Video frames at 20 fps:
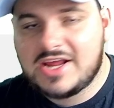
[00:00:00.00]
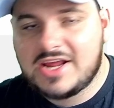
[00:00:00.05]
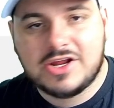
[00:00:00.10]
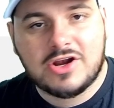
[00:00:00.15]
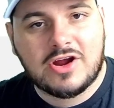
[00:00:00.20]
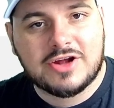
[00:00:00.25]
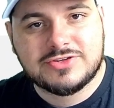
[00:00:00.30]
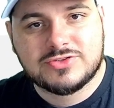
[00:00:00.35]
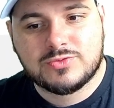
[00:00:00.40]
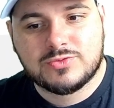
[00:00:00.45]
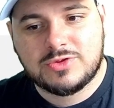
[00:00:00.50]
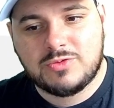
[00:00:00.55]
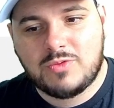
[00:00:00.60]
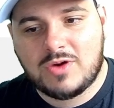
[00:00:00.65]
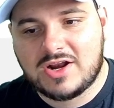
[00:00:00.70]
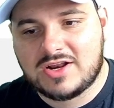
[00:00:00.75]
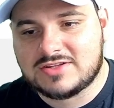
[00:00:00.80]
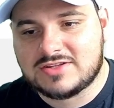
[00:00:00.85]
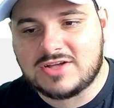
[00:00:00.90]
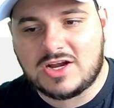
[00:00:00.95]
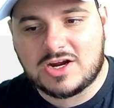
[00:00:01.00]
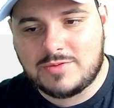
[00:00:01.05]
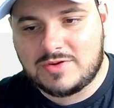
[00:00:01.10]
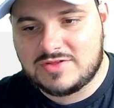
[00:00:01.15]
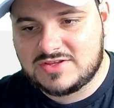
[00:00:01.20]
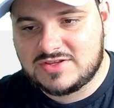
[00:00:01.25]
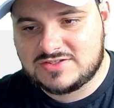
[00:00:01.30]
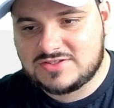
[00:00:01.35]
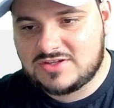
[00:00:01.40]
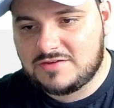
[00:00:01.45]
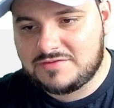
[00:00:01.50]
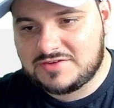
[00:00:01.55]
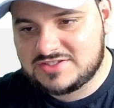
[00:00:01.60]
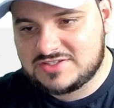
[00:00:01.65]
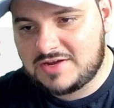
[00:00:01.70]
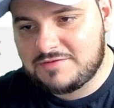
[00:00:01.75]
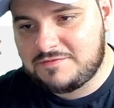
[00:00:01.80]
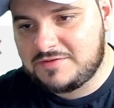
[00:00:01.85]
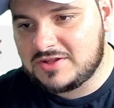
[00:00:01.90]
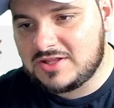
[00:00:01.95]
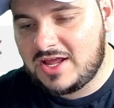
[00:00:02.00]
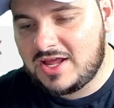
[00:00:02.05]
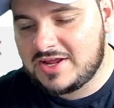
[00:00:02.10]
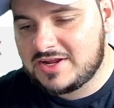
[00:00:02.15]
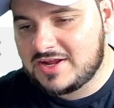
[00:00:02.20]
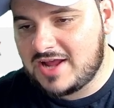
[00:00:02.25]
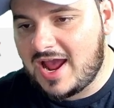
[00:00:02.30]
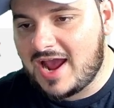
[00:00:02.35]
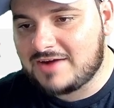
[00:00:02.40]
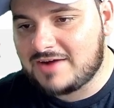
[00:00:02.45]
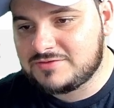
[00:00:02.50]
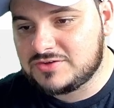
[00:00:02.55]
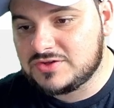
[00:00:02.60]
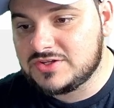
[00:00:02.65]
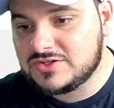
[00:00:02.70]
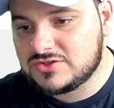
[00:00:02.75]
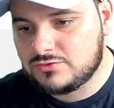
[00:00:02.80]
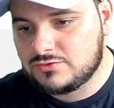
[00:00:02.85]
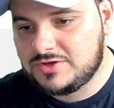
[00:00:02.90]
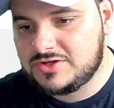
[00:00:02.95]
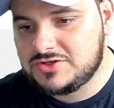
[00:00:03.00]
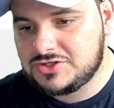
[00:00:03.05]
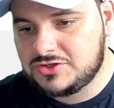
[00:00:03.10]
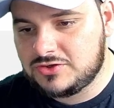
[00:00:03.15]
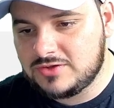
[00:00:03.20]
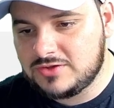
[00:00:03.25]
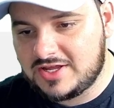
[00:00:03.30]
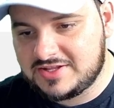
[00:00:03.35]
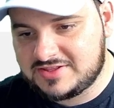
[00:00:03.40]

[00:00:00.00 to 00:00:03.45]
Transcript: you know, I just really wanted to talk about this stuff because I feel like after this regional, like the